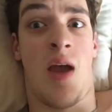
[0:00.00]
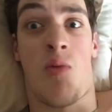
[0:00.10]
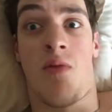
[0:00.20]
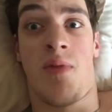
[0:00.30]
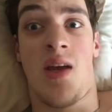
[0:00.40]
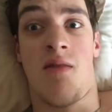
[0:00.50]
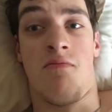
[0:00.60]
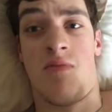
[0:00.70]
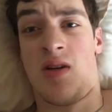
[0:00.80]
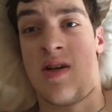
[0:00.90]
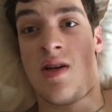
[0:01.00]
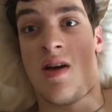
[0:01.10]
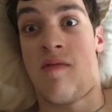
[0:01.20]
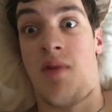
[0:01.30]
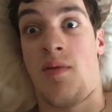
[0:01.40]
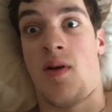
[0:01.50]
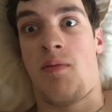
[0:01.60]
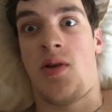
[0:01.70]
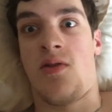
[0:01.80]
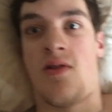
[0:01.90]
at 1 p.m., might be
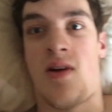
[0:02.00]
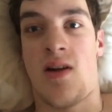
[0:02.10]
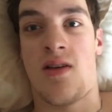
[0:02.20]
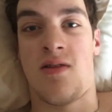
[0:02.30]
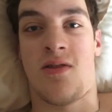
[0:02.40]
uploaded already.